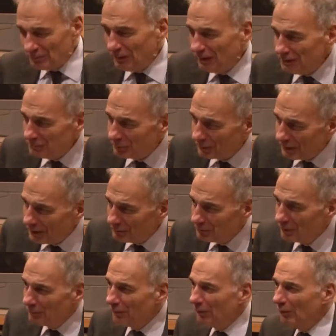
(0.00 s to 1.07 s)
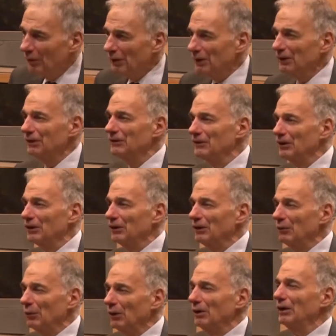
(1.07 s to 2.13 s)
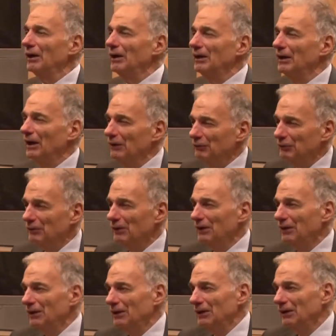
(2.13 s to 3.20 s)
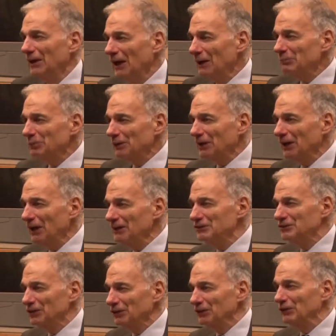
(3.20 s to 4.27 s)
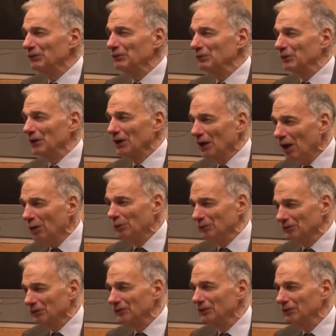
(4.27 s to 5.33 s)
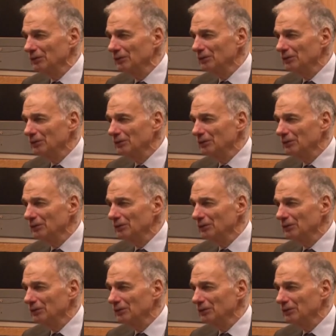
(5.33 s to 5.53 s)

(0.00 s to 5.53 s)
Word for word: main problem were there weren't enough applications for loans.